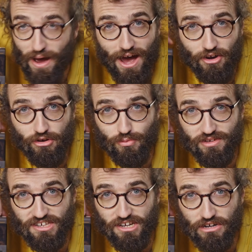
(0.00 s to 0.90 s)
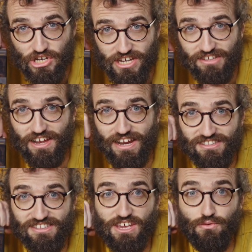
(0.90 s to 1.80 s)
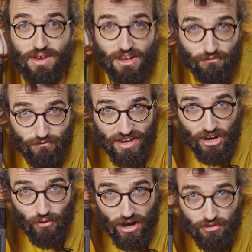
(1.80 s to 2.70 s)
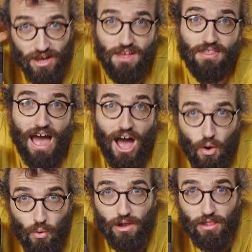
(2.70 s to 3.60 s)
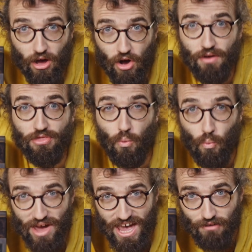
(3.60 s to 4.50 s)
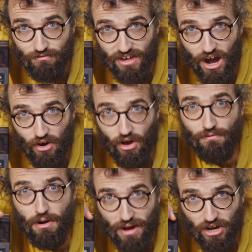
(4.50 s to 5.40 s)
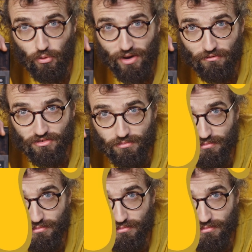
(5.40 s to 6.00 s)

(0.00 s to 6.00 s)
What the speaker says: patterns we see in our cheese, and let's see if we can figure out how long the waves are of our microwaves.